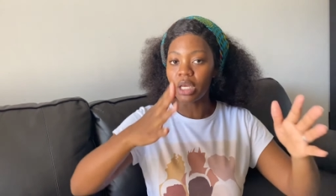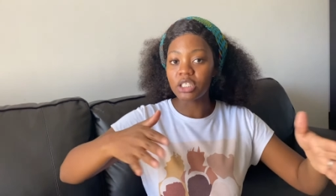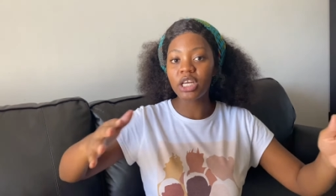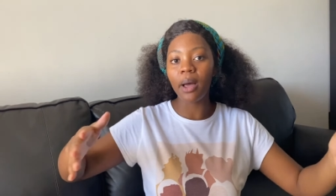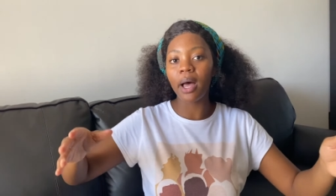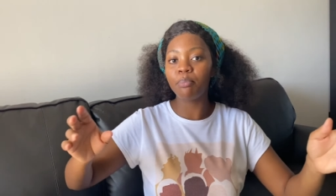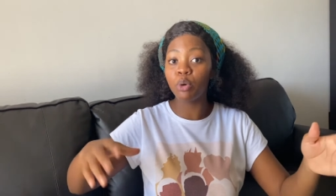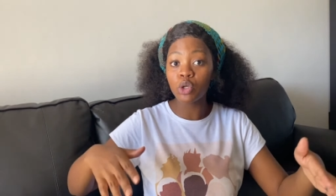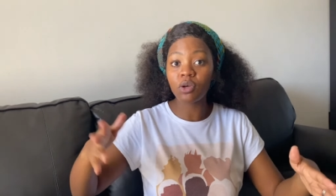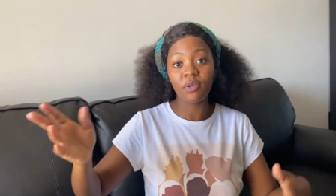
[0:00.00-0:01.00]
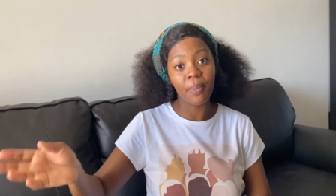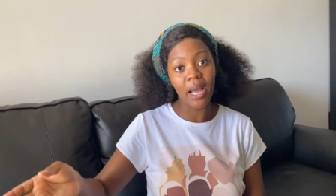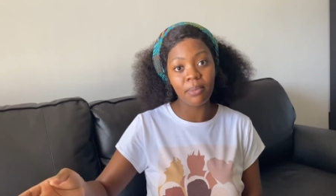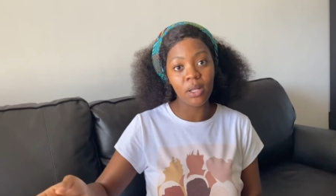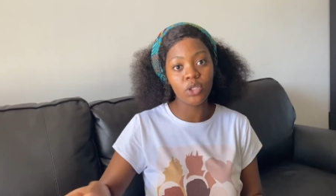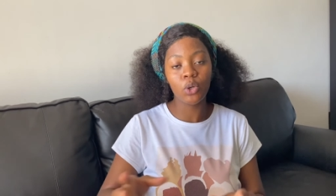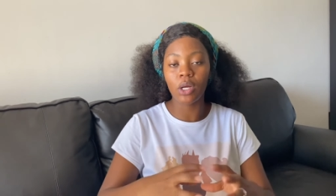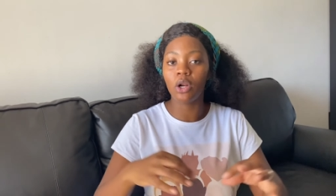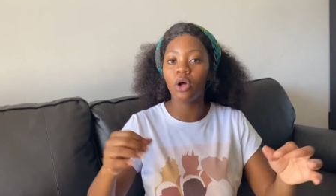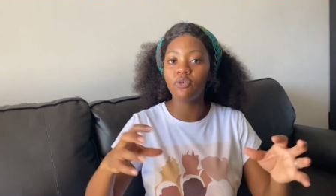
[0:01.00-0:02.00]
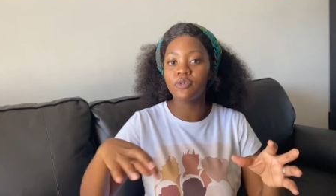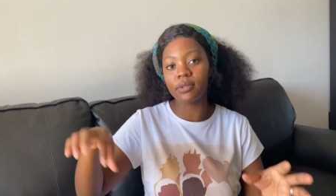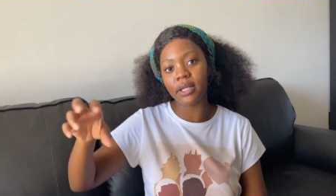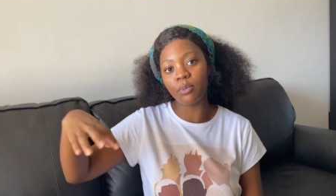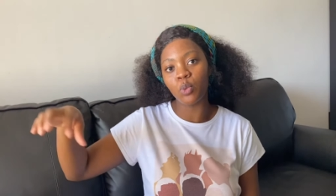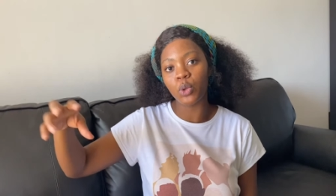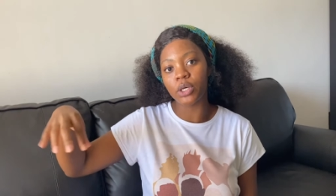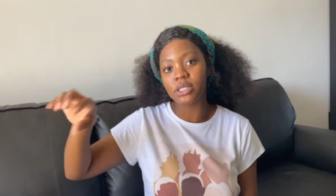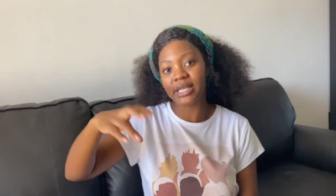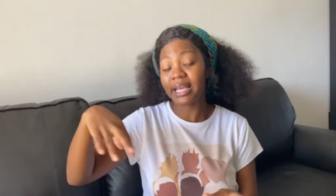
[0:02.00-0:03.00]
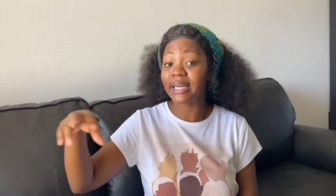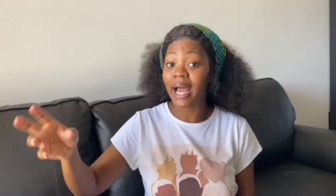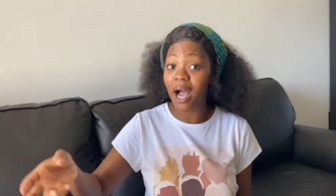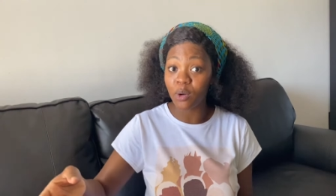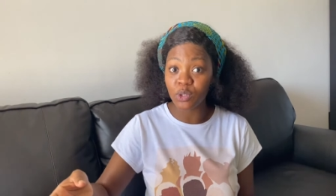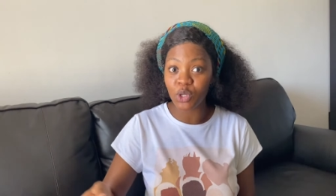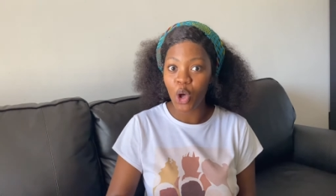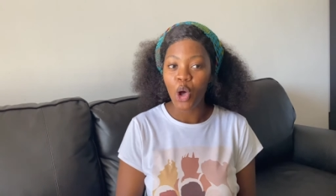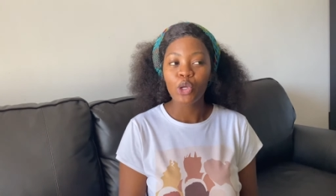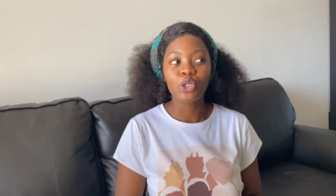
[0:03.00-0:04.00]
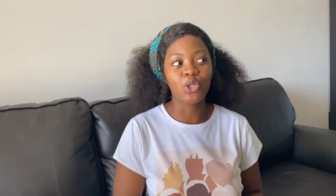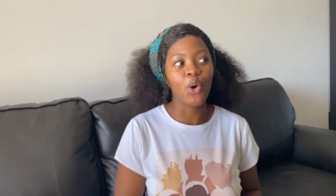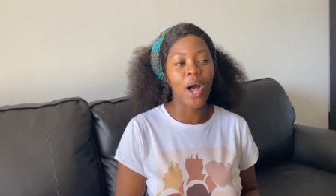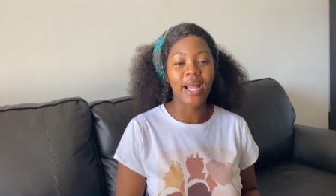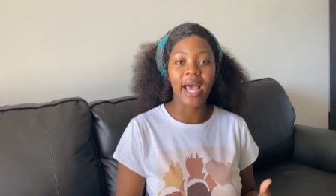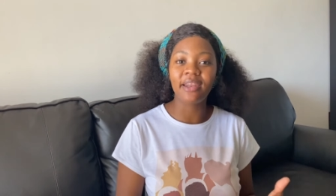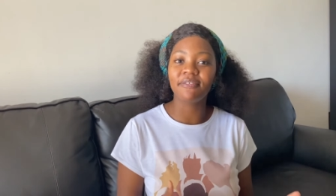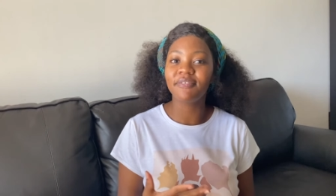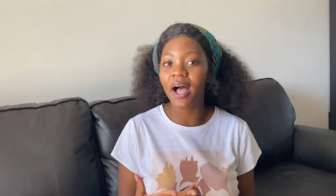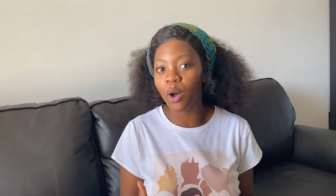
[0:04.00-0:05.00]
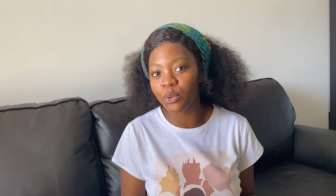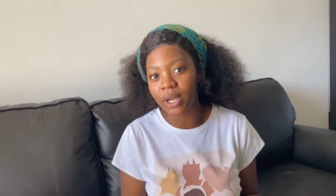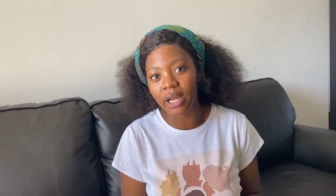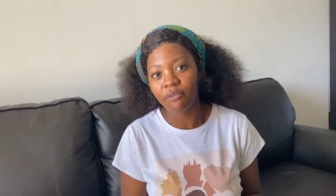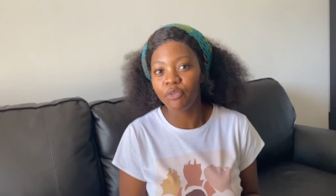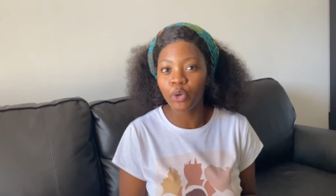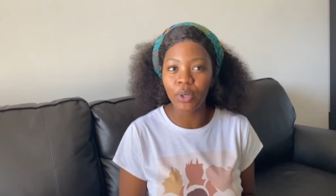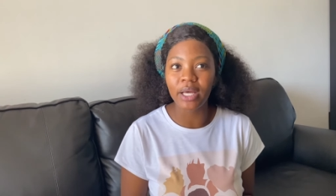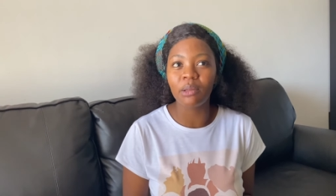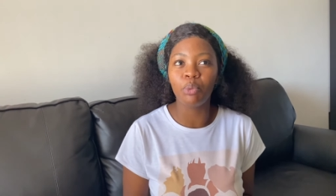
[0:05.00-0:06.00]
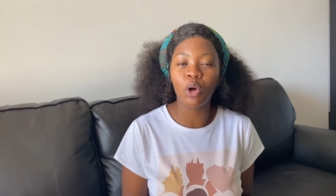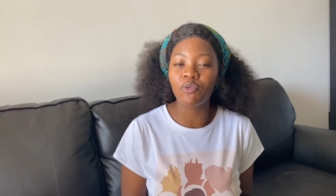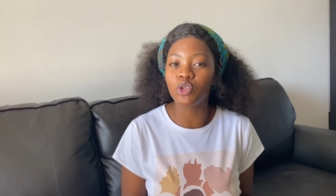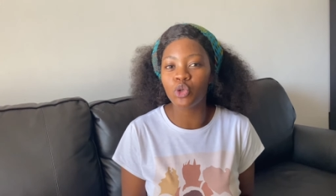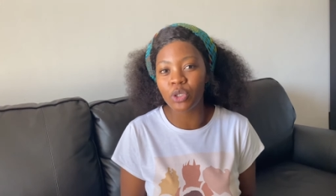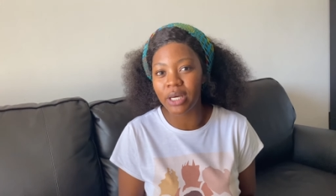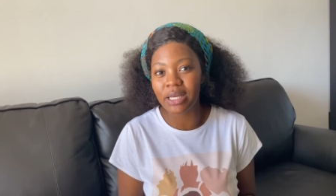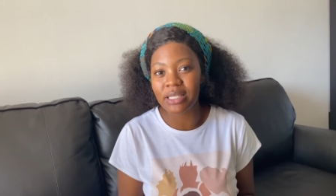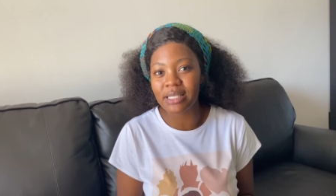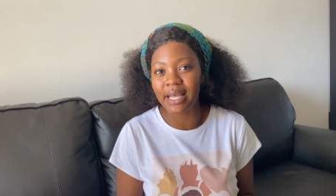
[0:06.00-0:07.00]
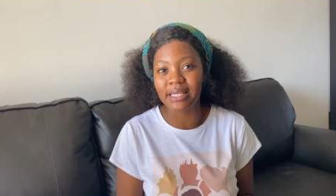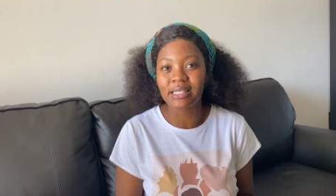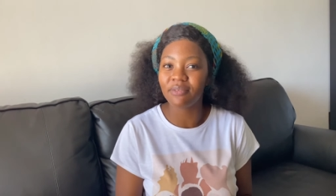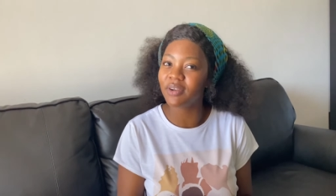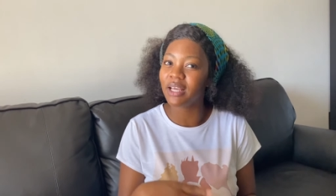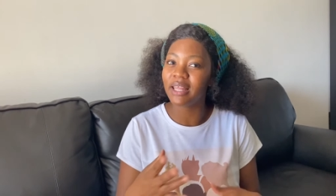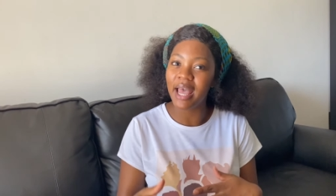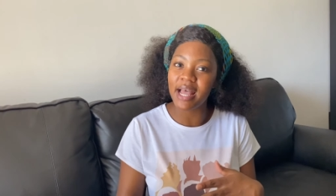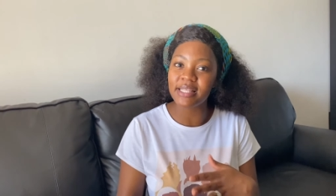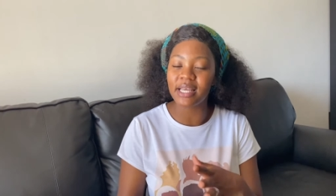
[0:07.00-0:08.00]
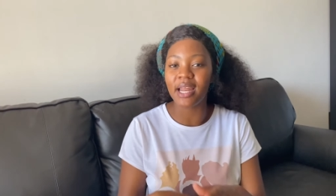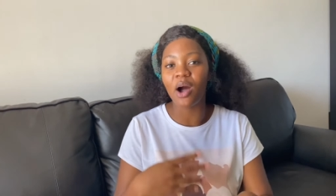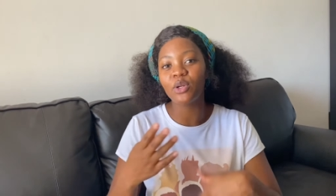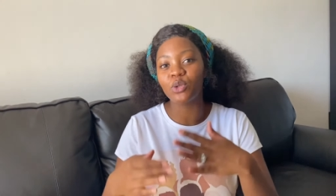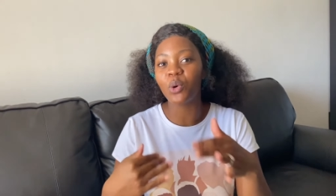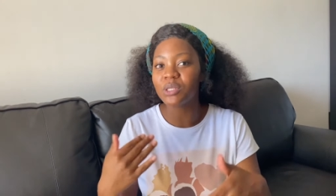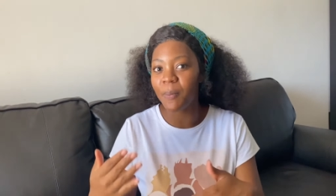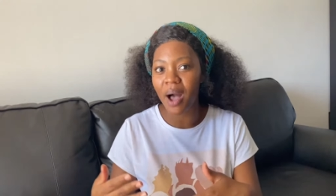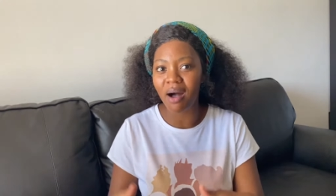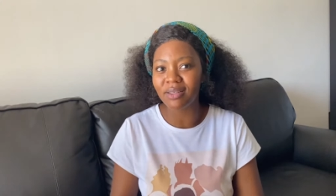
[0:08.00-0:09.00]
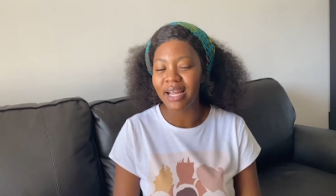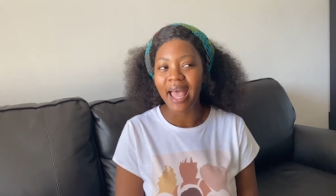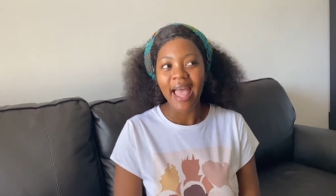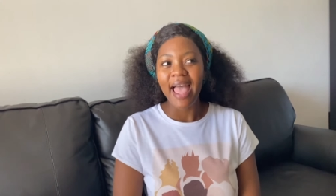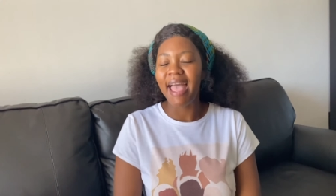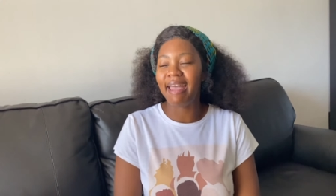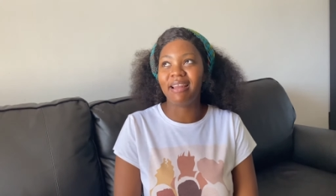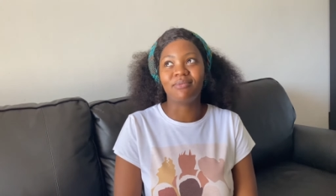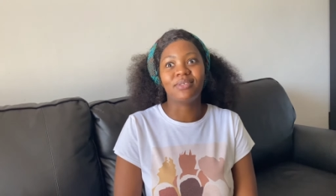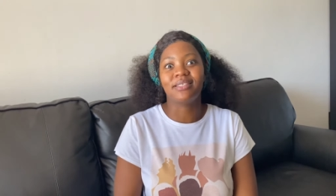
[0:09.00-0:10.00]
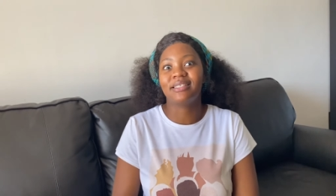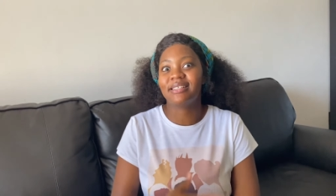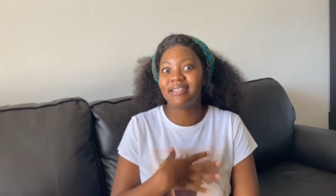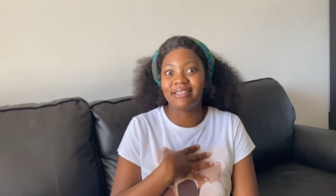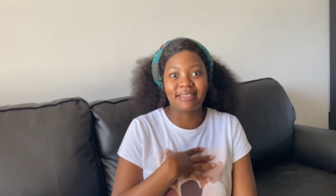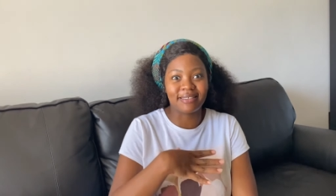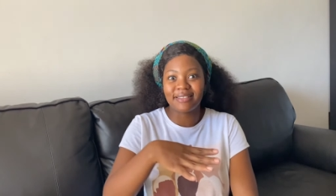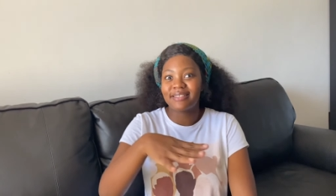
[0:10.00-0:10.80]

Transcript: cha uh, books of the Bible, so a lot of them were taken out. So I kind of found like a few, like the book of Judas and stuff like that, and how it talks about. And I was like,